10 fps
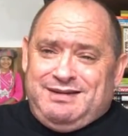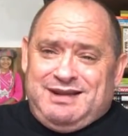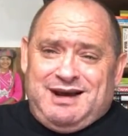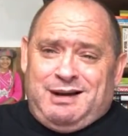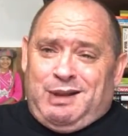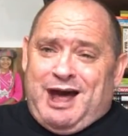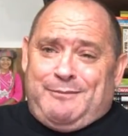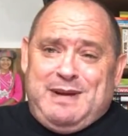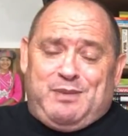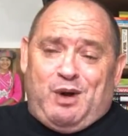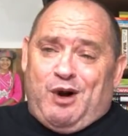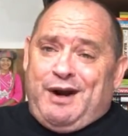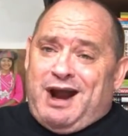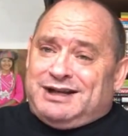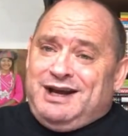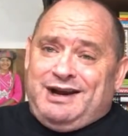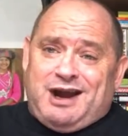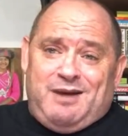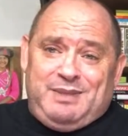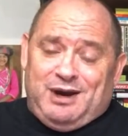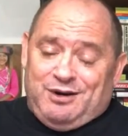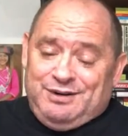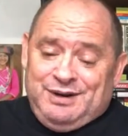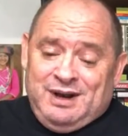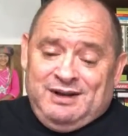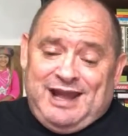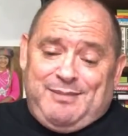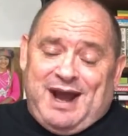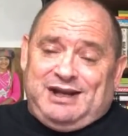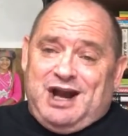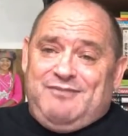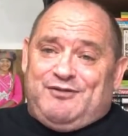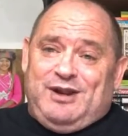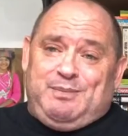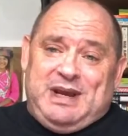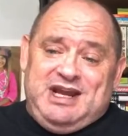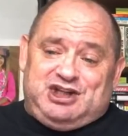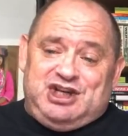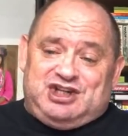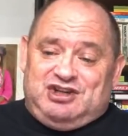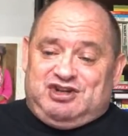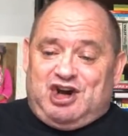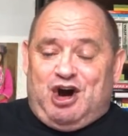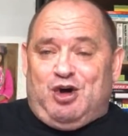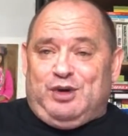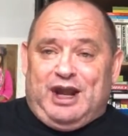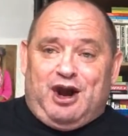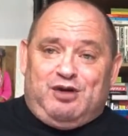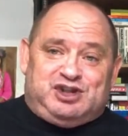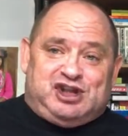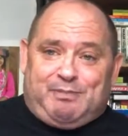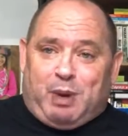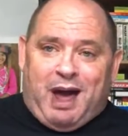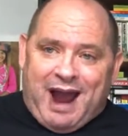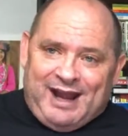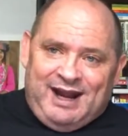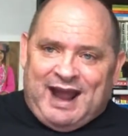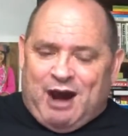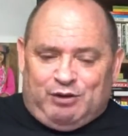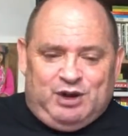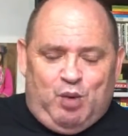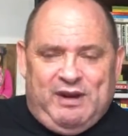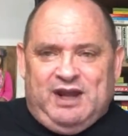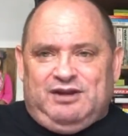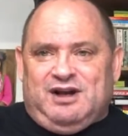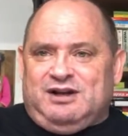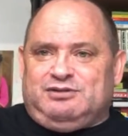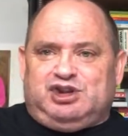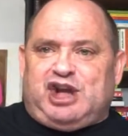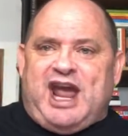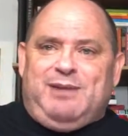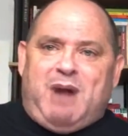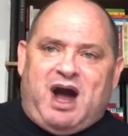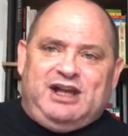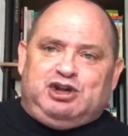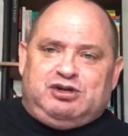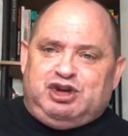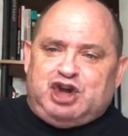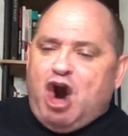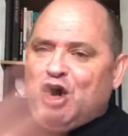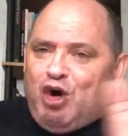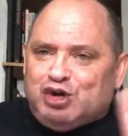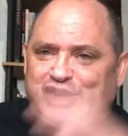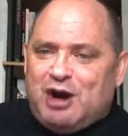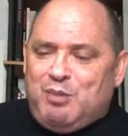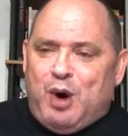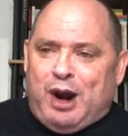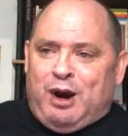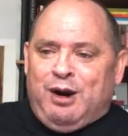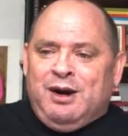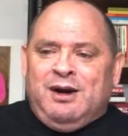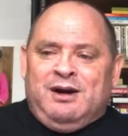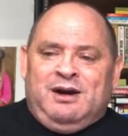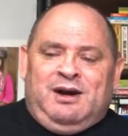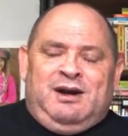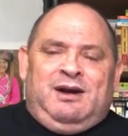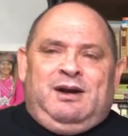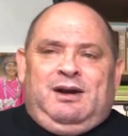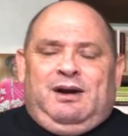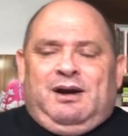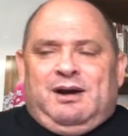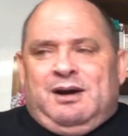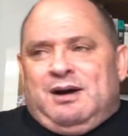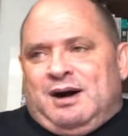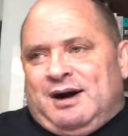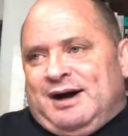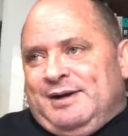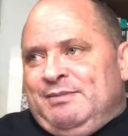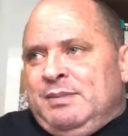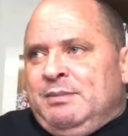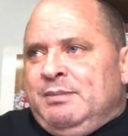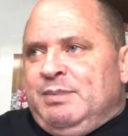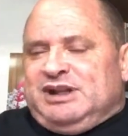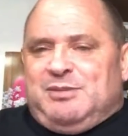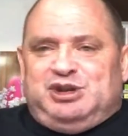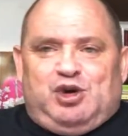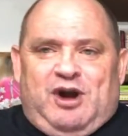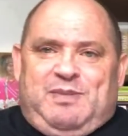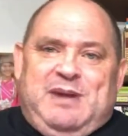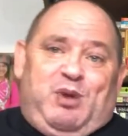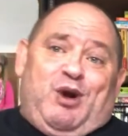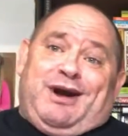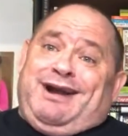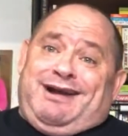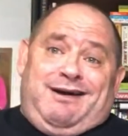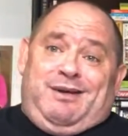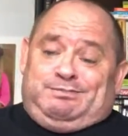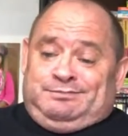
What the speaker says: a lot of people are not going to come here. They might come for the beaches and to go, zip lining out in the Chiang Mai jungle somewhere. But the majority of people aren't going to come.